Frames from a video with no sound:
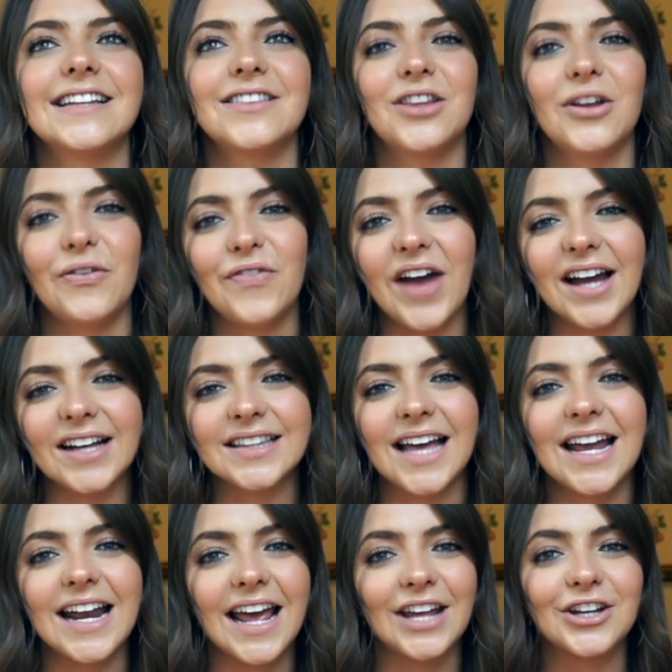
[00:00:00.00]
the fact
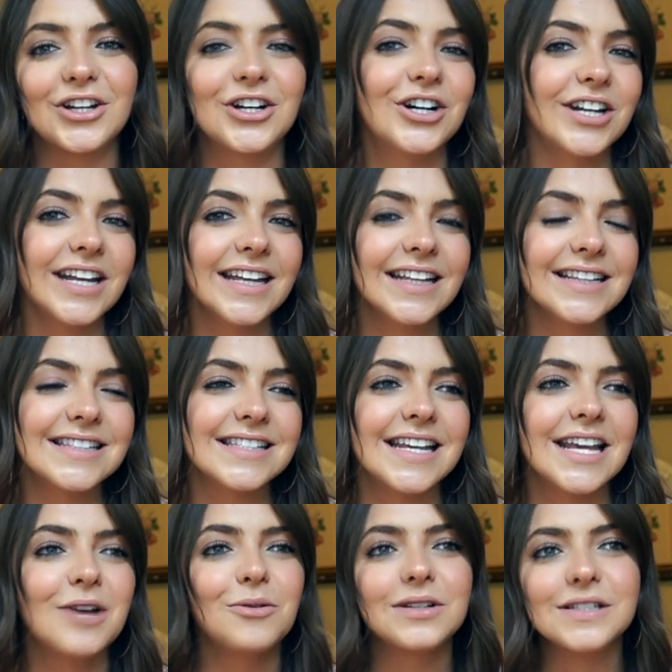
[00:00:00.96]
that I couldn't,
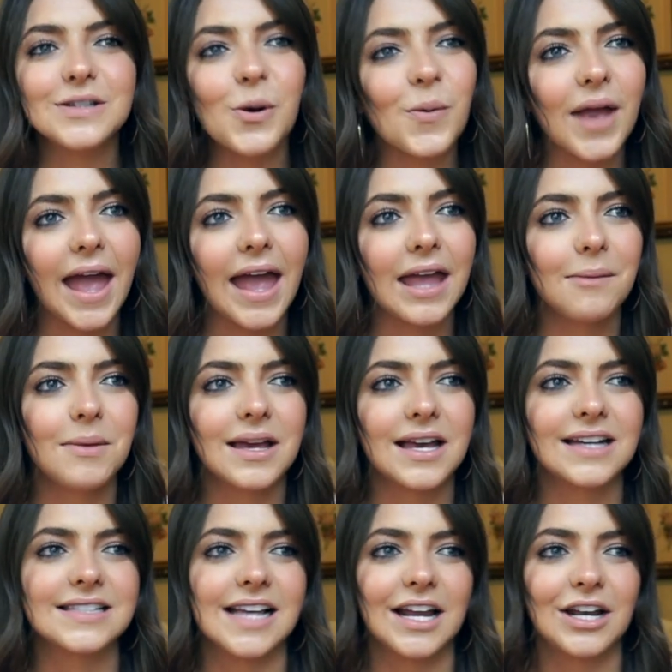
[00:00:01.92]
it was okay
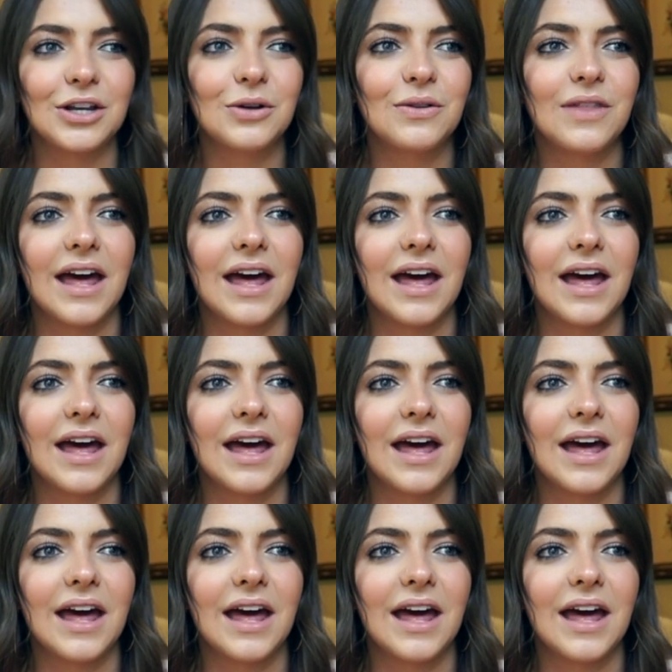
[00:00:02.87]
because I knew